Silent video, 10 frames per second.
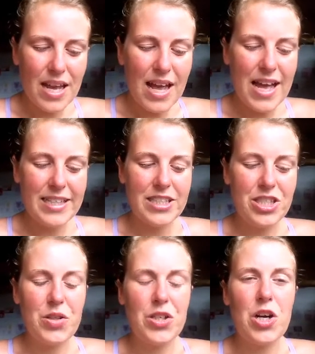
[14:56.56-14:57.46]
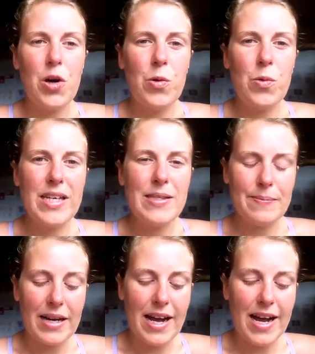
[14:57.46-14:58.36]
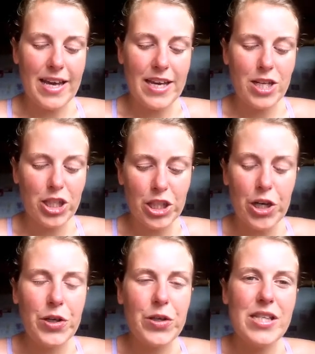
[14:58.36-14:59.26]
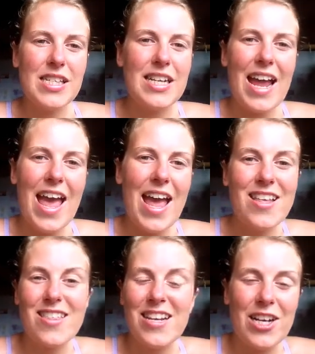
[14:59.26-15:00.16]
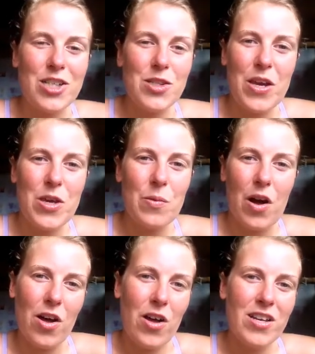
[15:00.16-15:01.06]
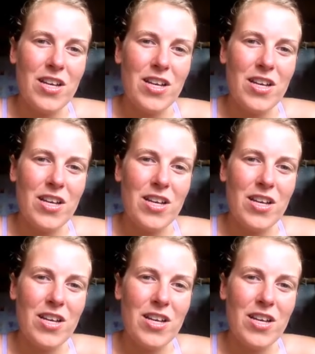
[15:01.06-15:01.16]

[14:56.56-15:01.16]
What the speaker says: and you can always buy clothes and anything else where you are.